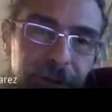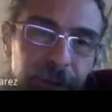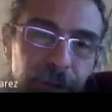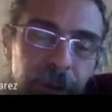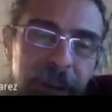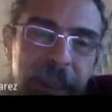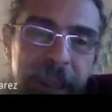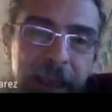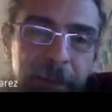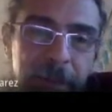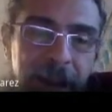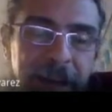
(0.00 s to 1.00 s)
with
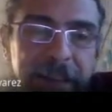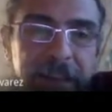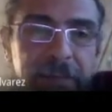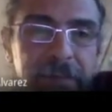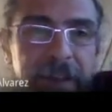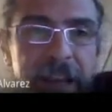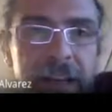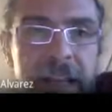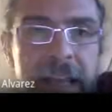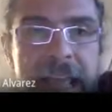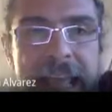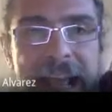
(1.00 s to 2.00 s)
the magnetic field,
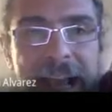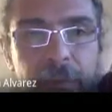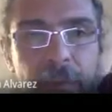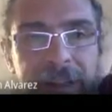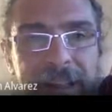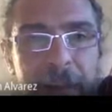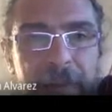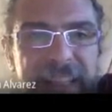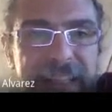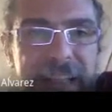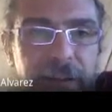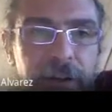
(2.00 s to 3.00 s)
and what happens
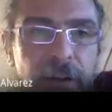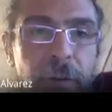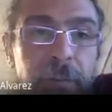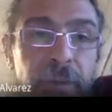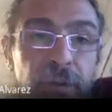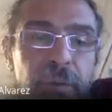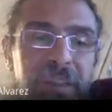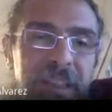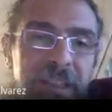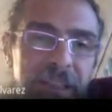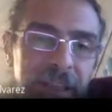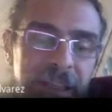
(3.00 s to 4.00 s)
is that commute with
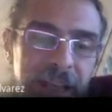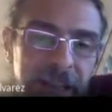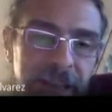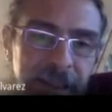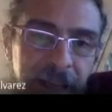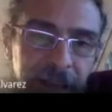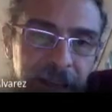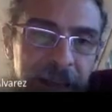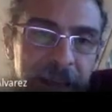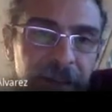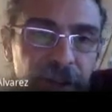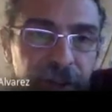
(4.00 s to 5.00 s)
this initial state.
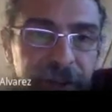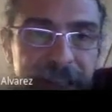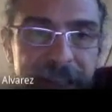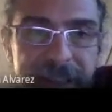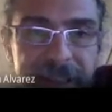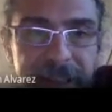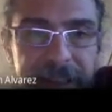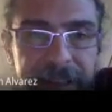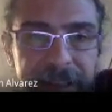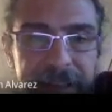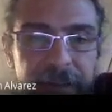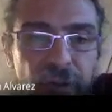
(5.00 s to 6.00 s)
So this
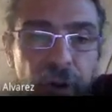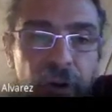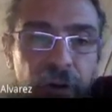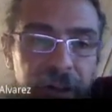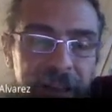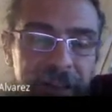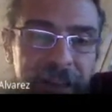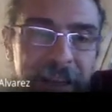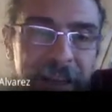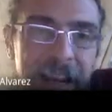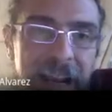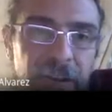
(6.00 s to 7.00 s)
raw
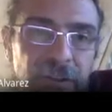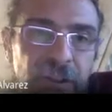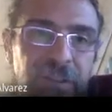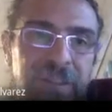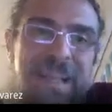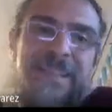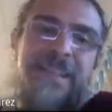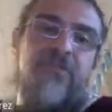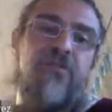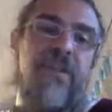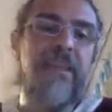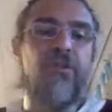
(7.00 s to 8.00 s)
interaction doesn't
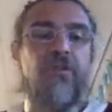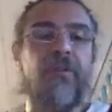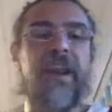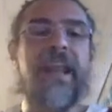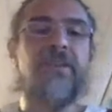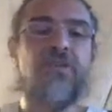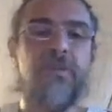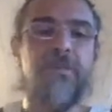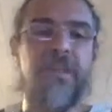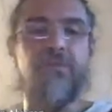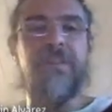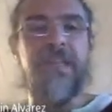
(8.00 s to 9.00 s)
create correlation
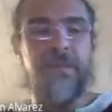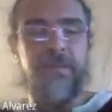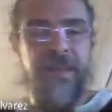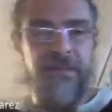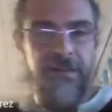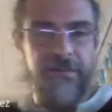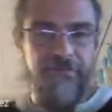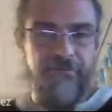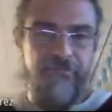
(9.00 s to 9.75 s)
between the spins,